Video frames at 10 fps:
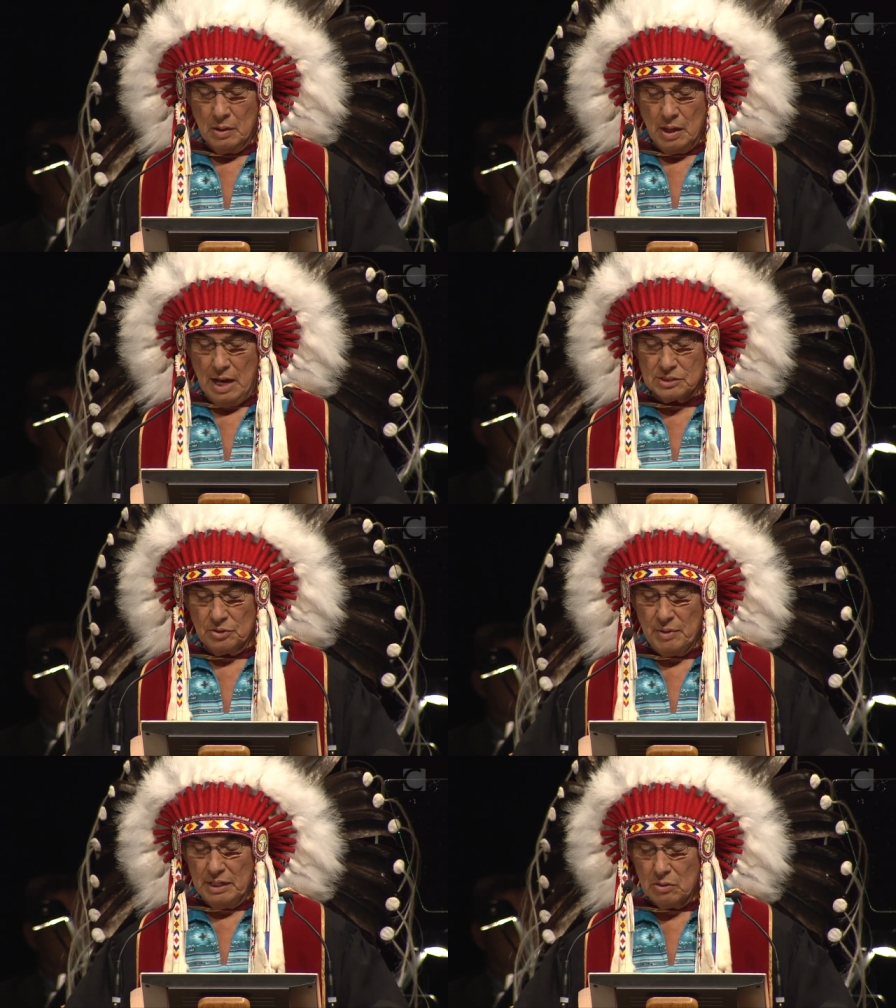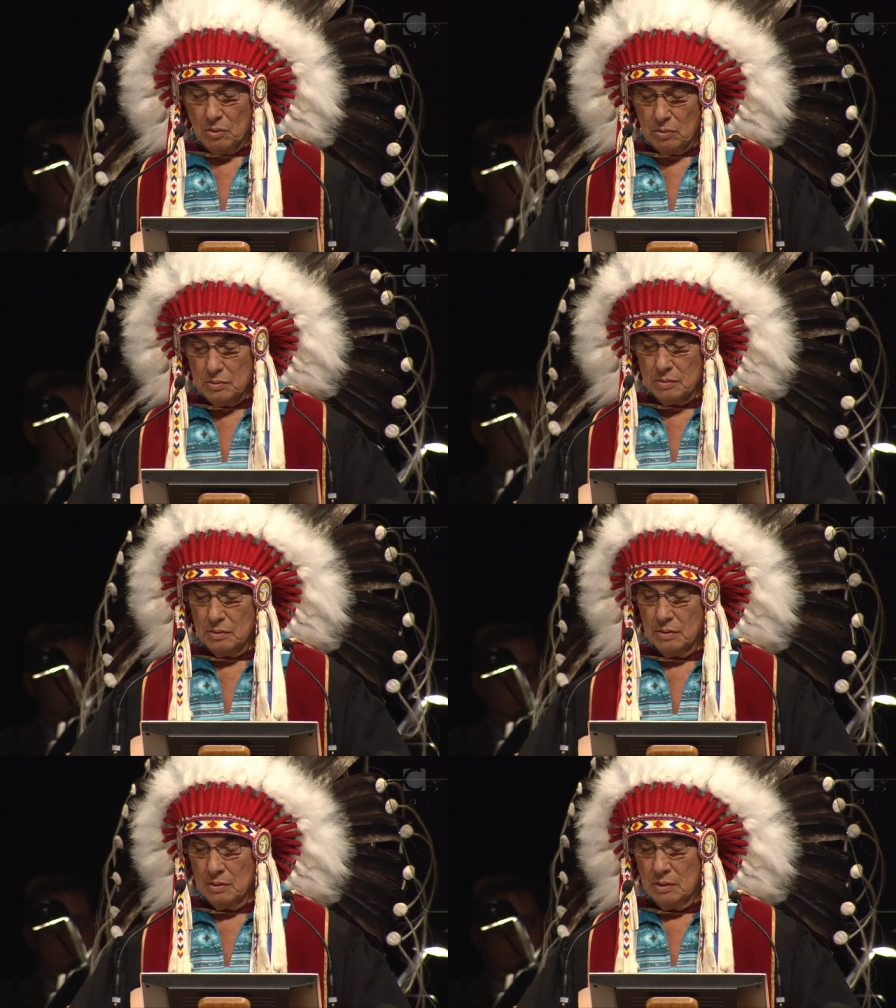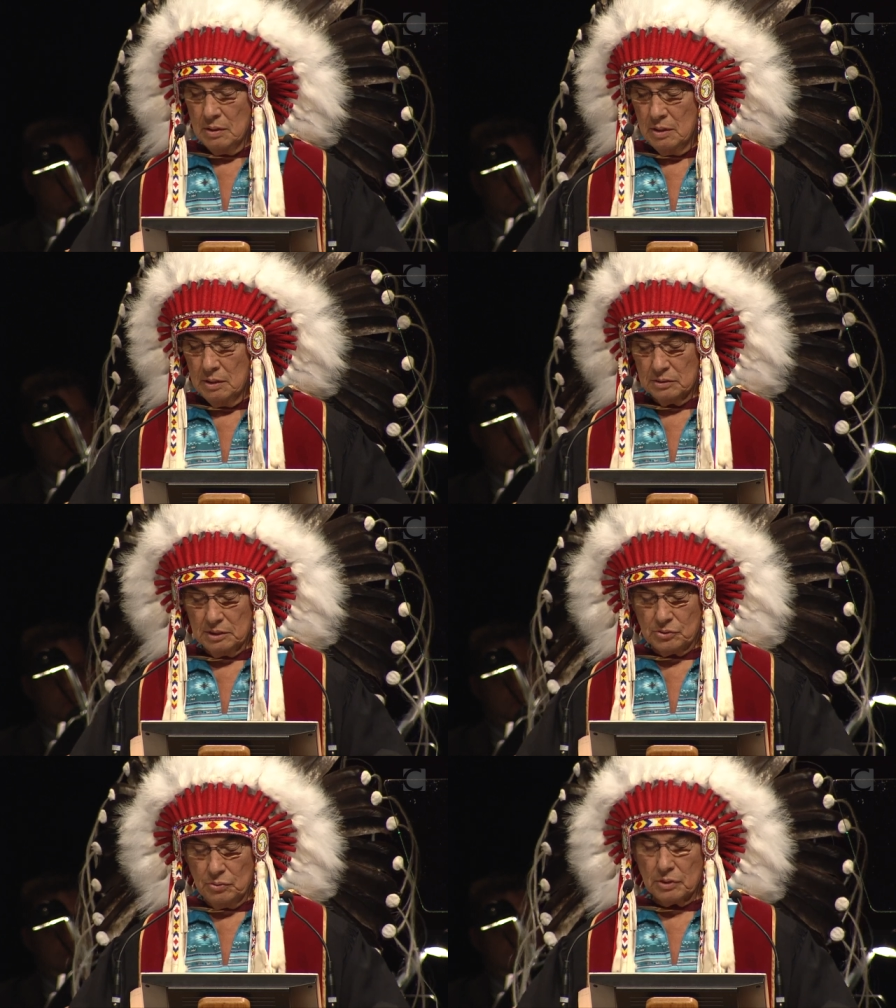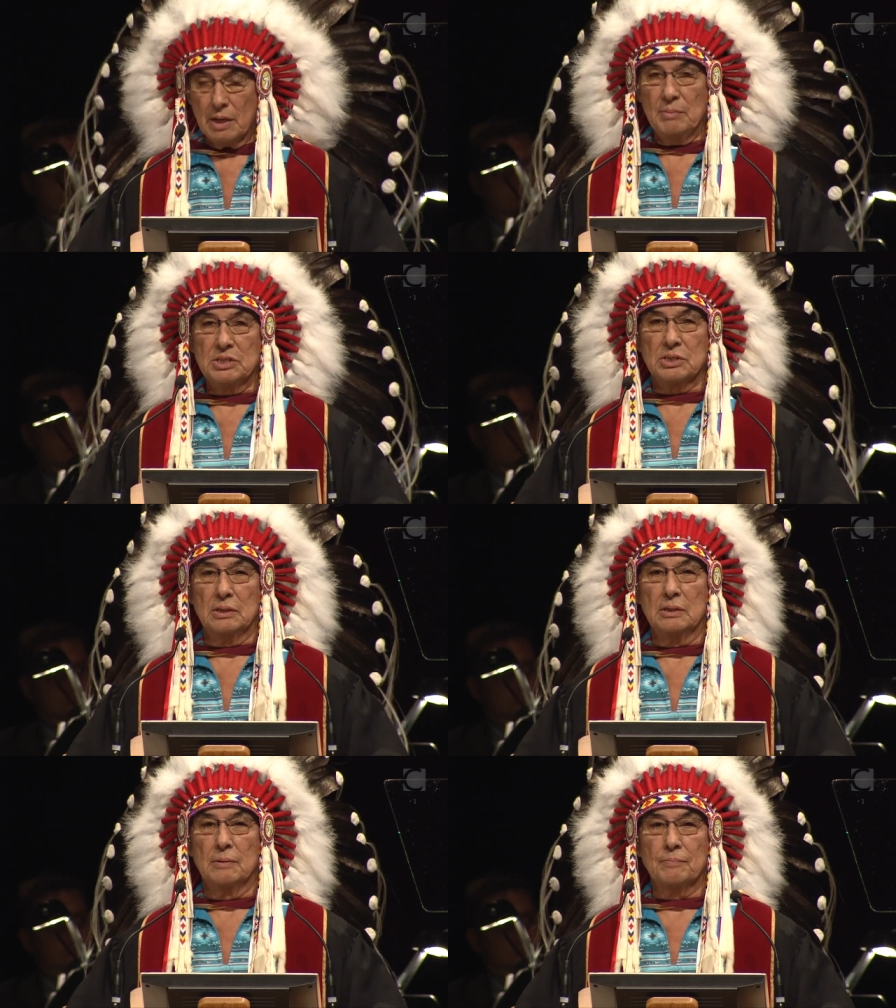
As you may know, the Truth Commission